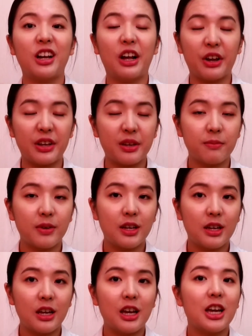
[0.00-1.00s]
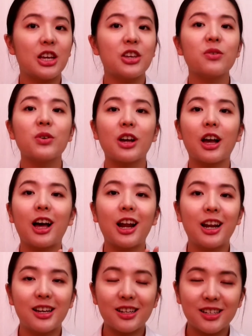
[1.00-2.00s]
time, you
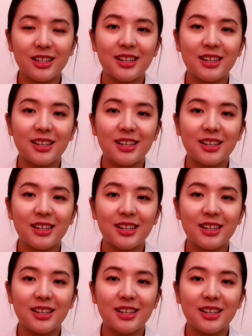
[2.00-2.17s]
gotta